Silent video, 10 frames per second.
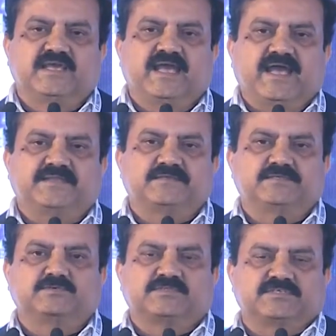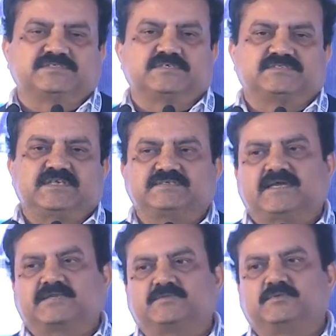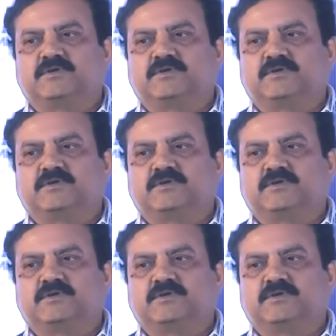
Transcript: and the research says that